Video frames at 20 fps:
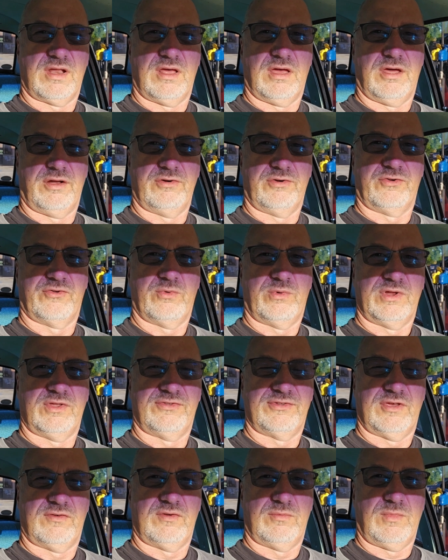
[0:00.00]

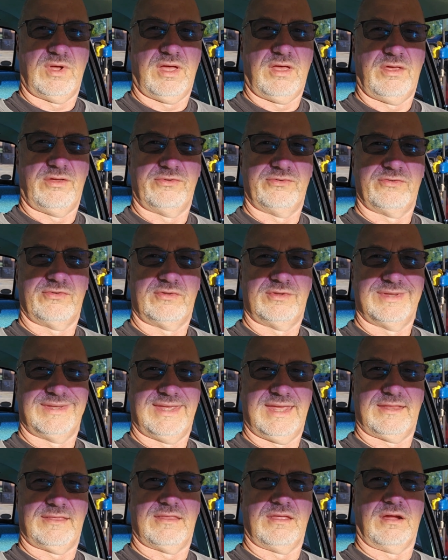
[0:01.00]
127 miles to
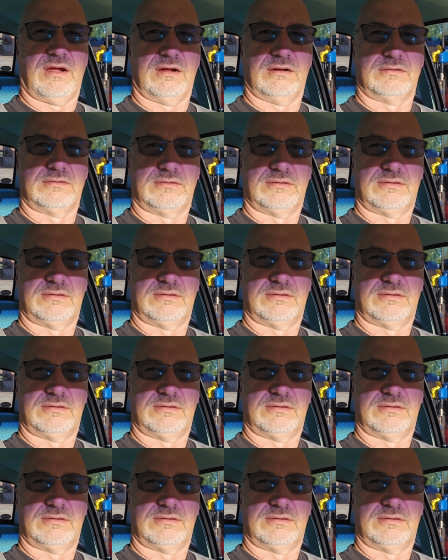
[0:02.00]
get there.